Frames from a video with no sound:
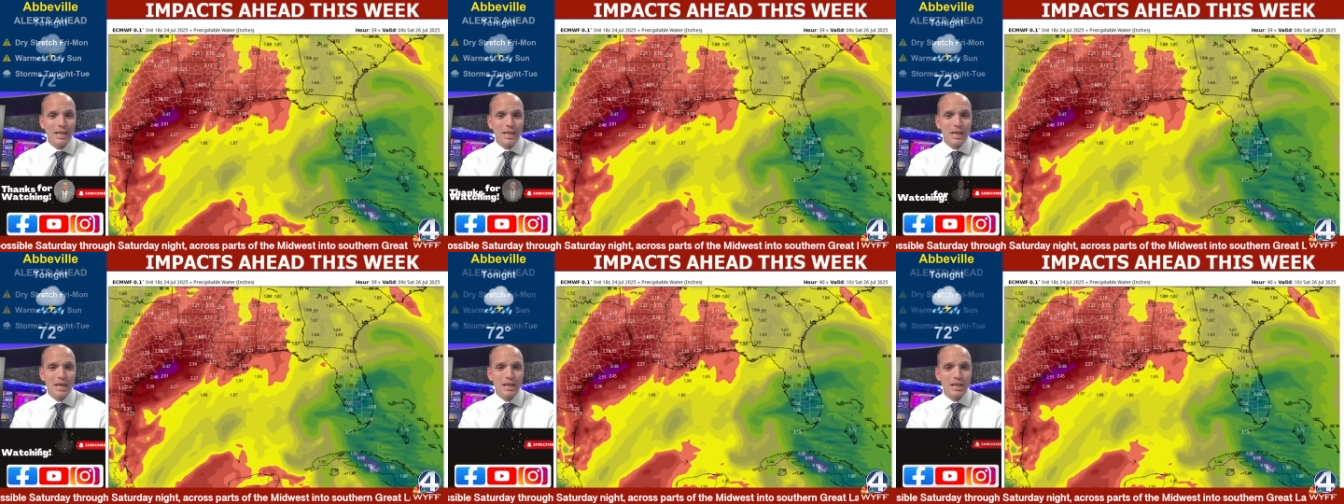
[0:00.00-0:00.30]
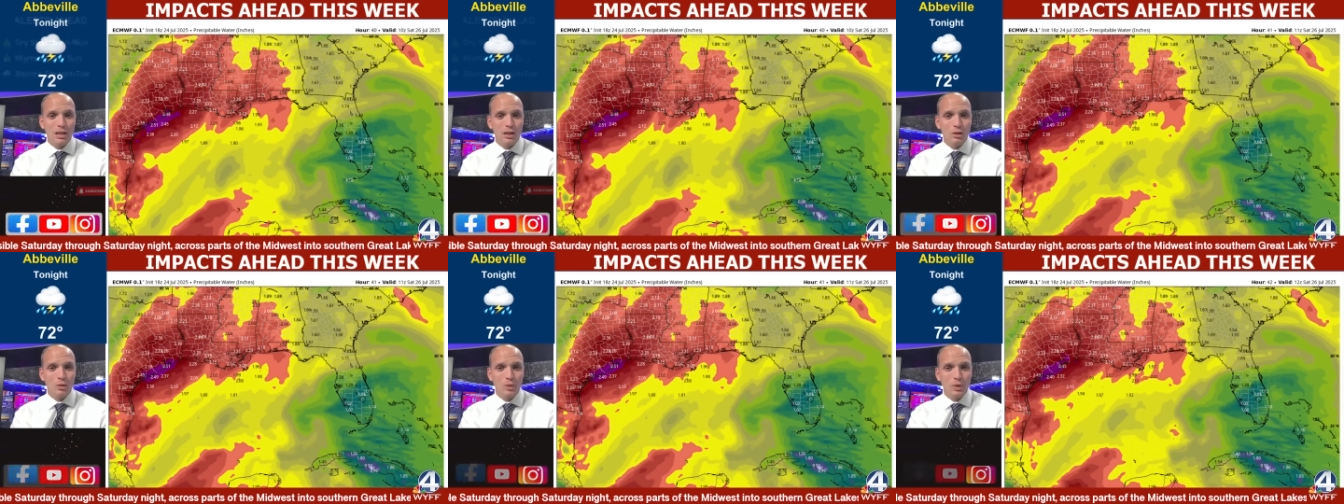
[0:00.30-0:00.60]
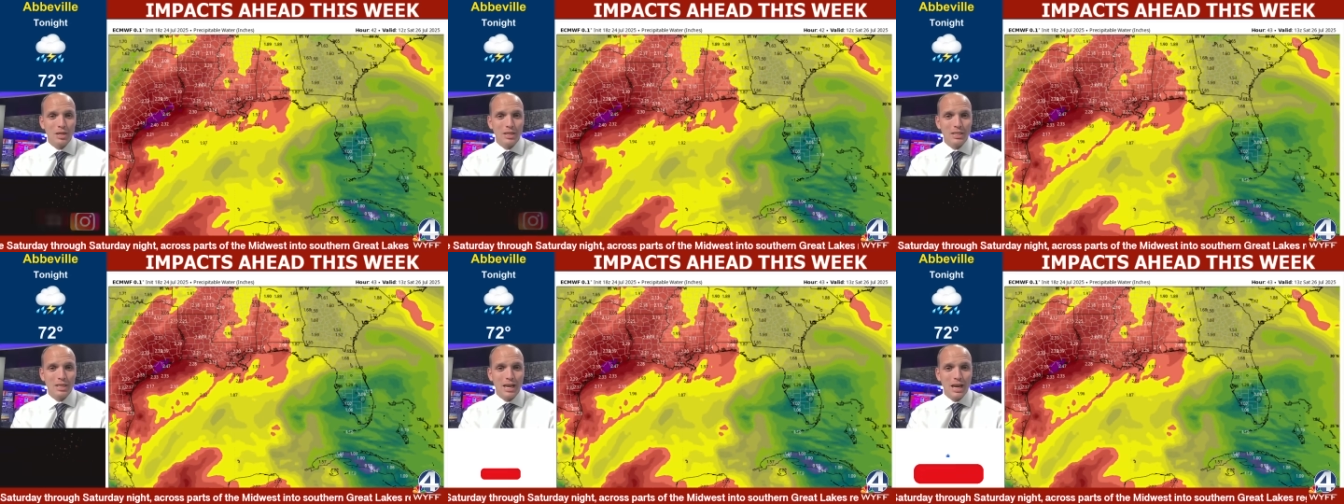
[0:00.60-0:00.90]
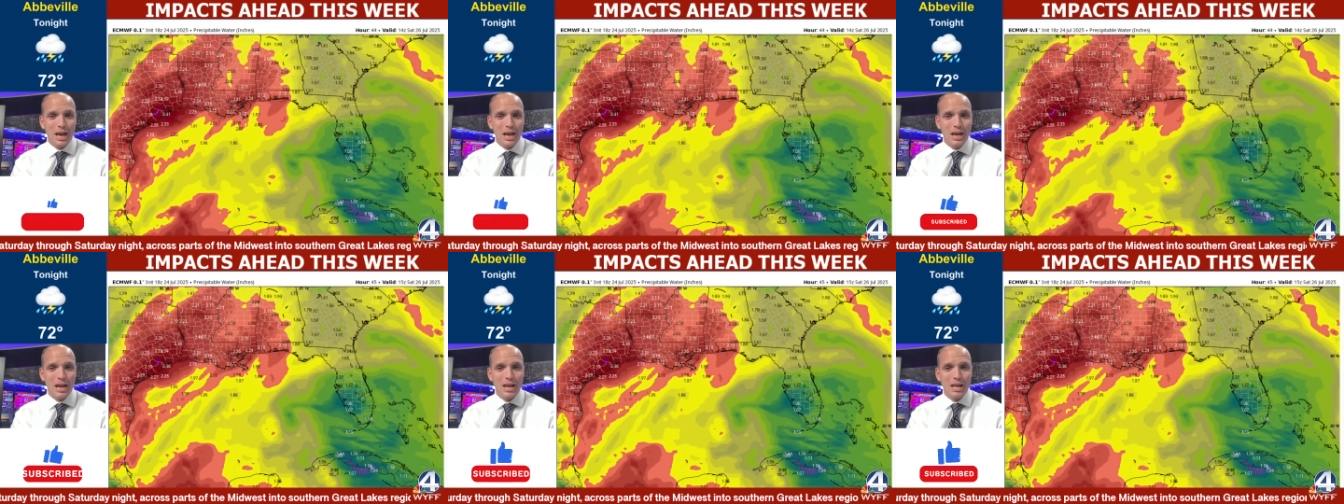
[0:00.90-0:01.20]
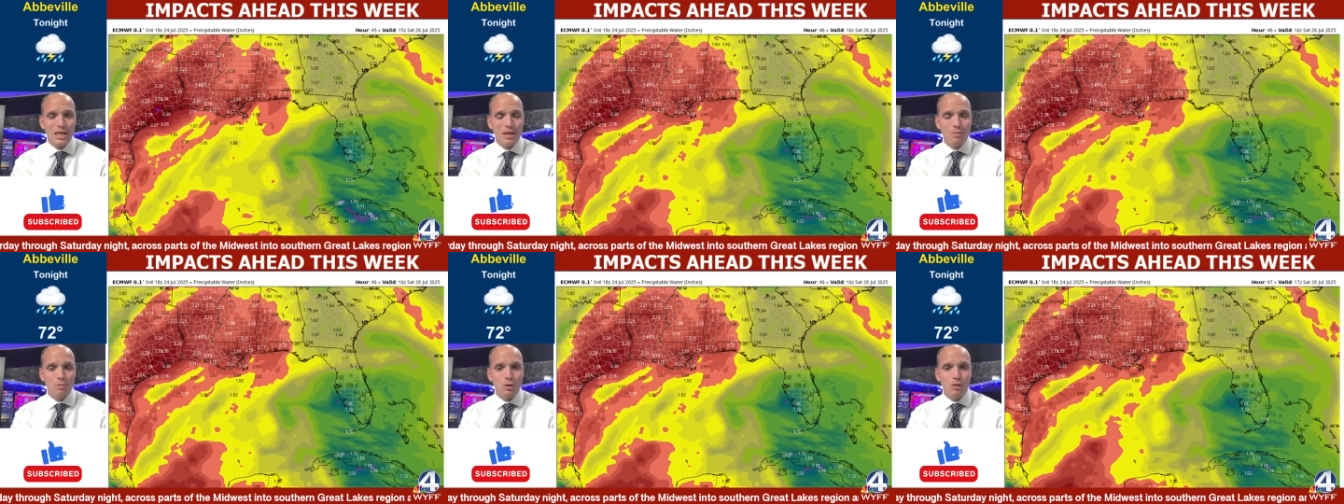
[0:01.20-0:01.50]
and the Louisiana
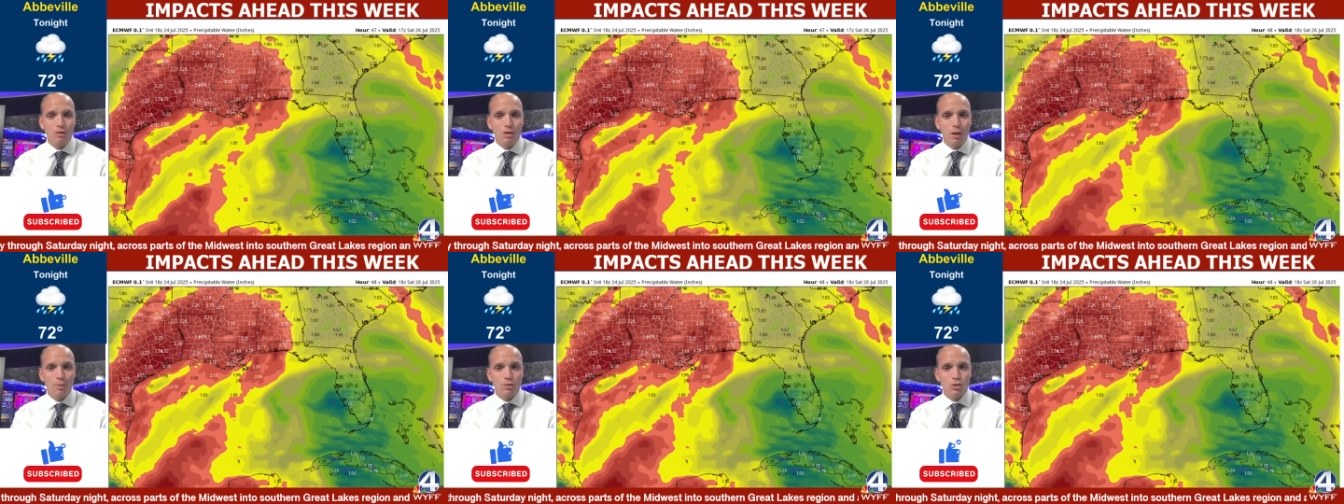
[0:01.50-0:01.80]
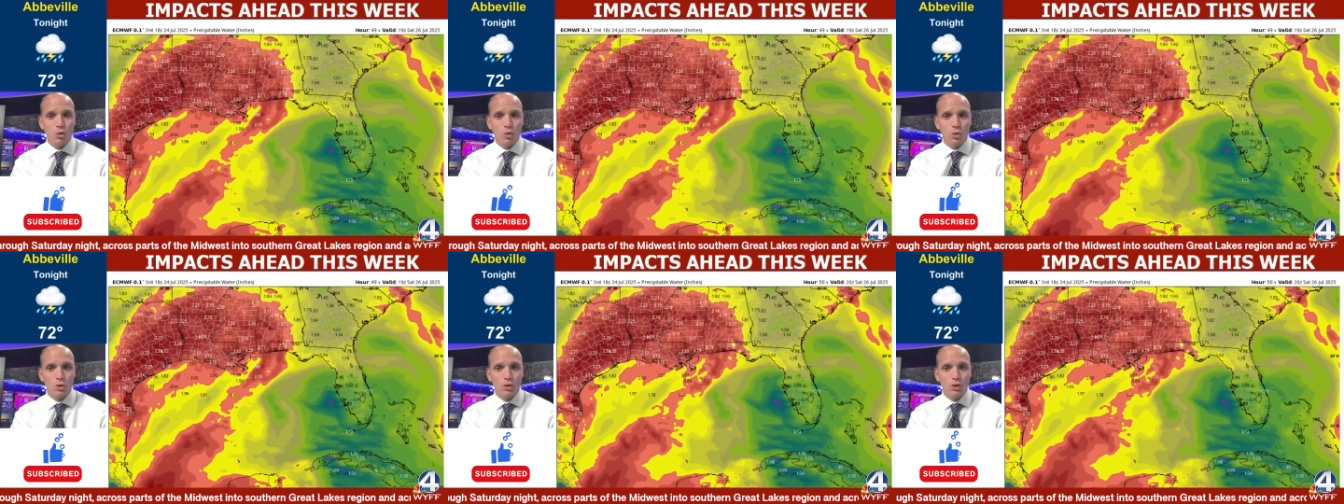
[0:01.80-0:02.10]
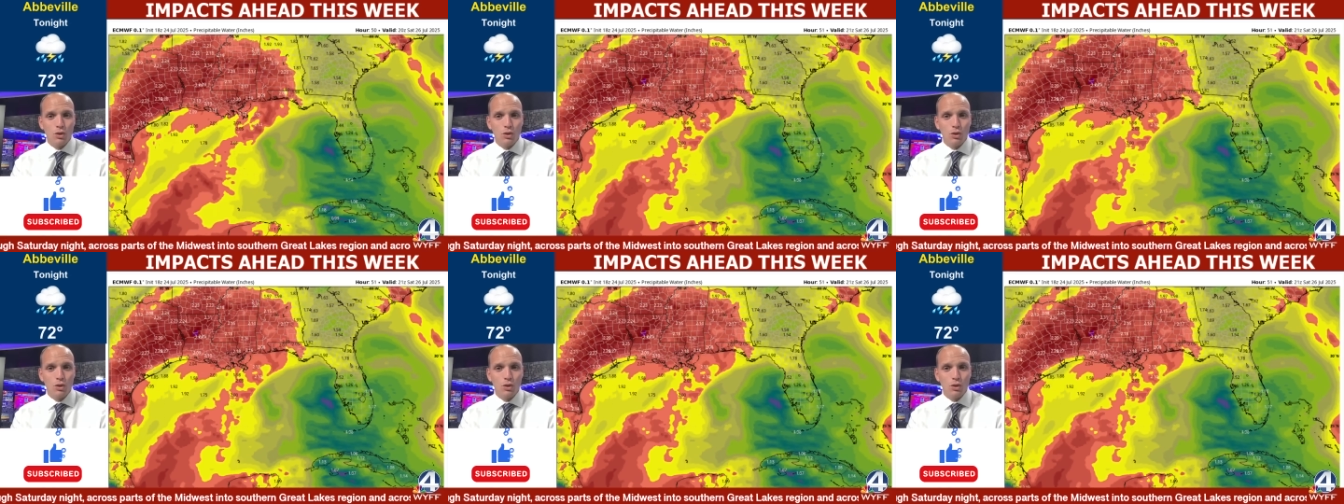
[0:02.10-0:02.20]
and then move up toward the